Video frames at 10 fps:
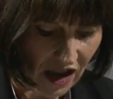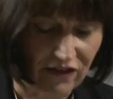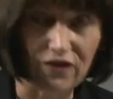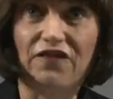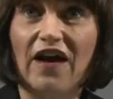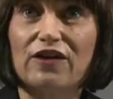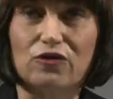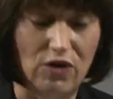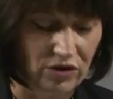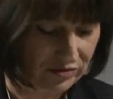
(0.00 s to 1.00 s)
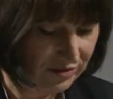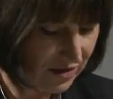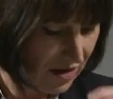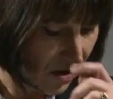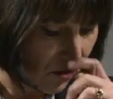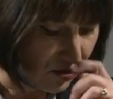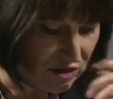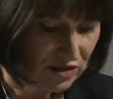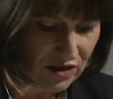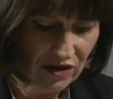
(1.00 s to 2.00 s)
And then the final one
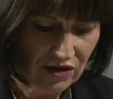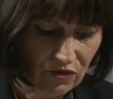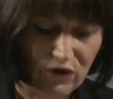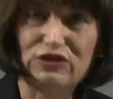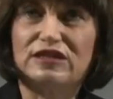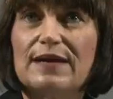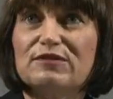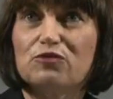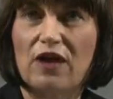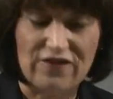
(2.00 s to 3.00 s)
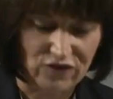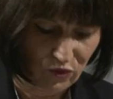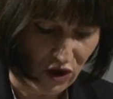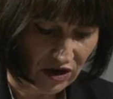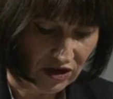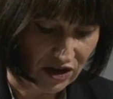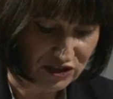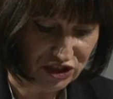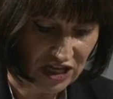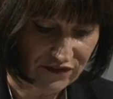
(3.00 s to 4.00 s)
was when you stepped away from work
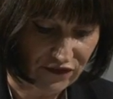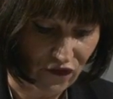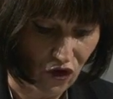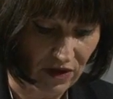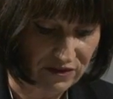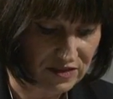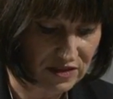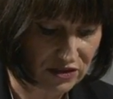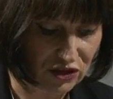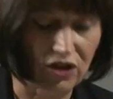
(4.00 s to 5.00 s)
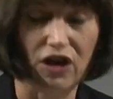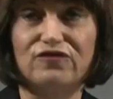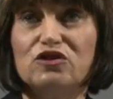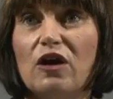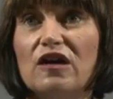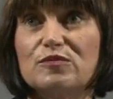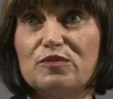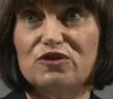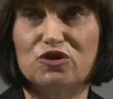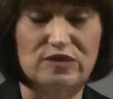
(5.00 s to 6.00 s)
last year for 4 months to look after your
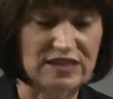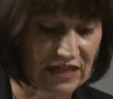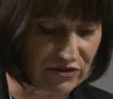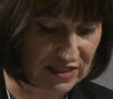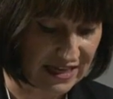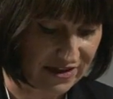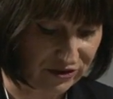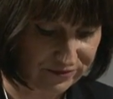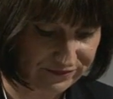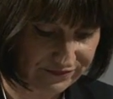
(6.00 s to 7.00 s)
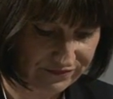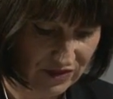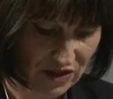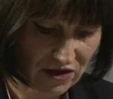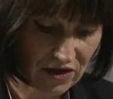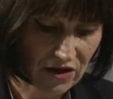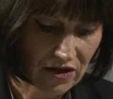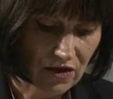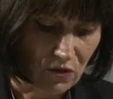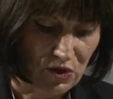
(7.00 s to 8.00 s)
husband who was seriously ill.
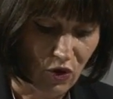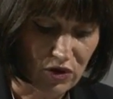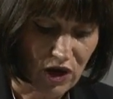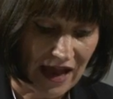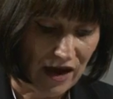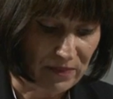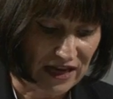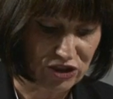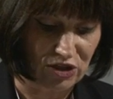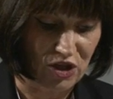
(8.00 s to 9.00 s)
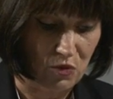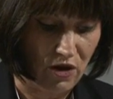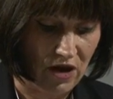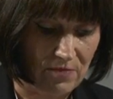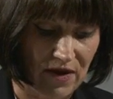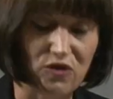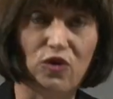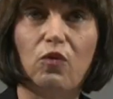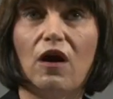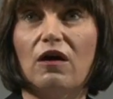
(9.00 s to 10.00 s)
We all know how passionate you were about
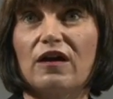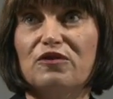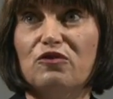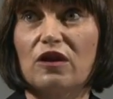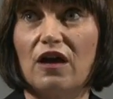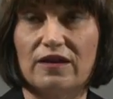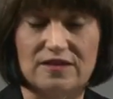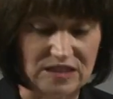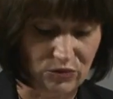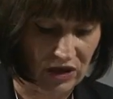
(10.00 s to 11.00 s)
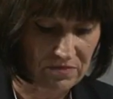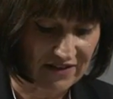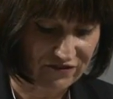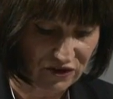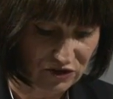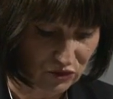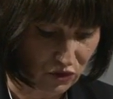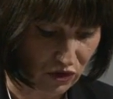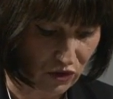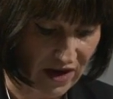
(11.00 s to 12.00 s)
your work and your clients and what it meant for you to
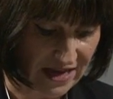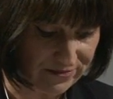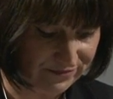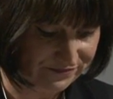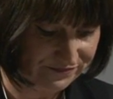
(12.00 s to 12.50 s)
walk away.